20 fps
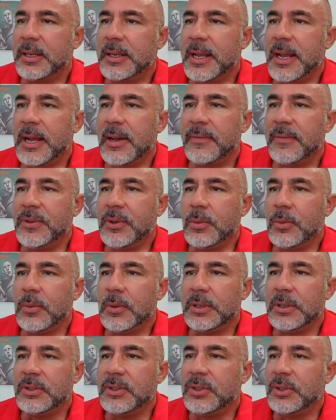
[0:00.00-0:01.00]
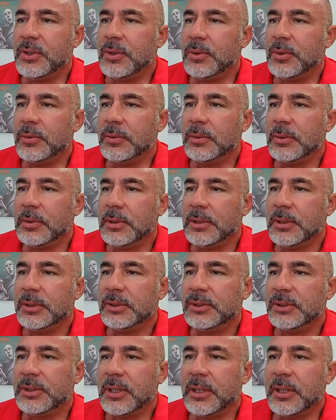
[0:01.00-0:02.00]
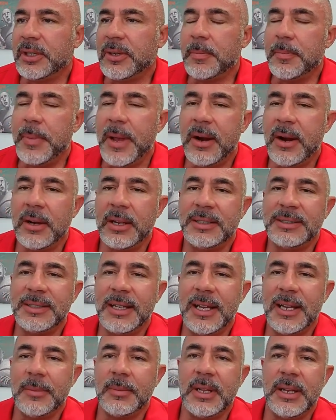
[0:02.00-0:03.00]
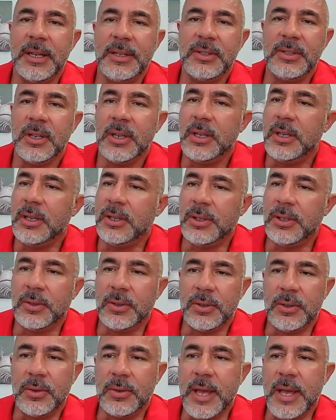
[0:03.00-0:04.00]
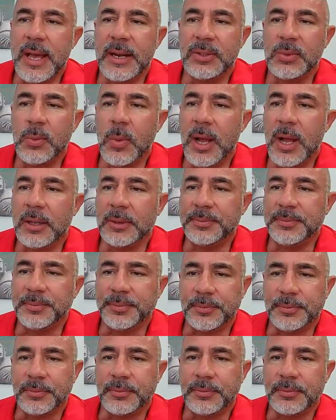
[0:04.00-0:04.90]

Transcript: Now, if you want to start comparing timelines, you can do that as well.